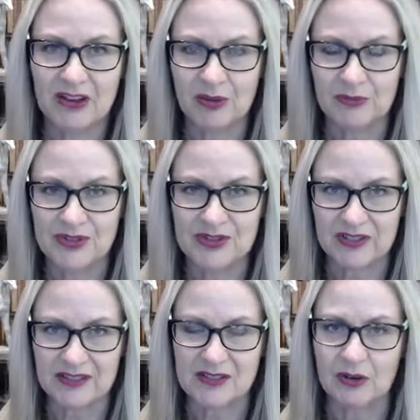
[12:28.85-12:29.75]

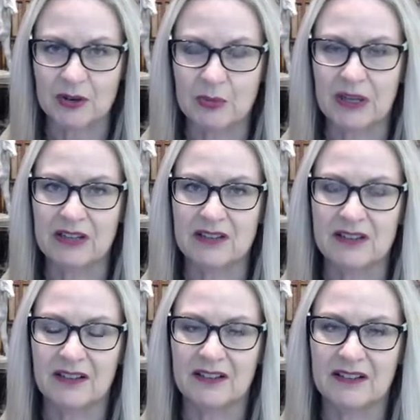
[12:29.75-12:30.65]
obviously it's going to be
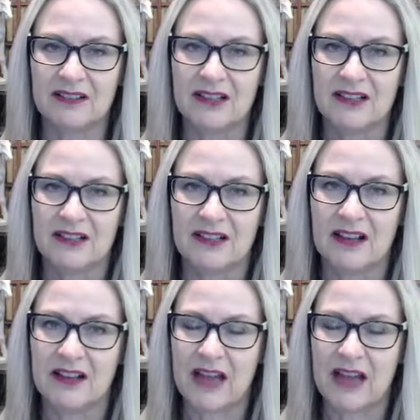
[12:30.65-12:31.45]
an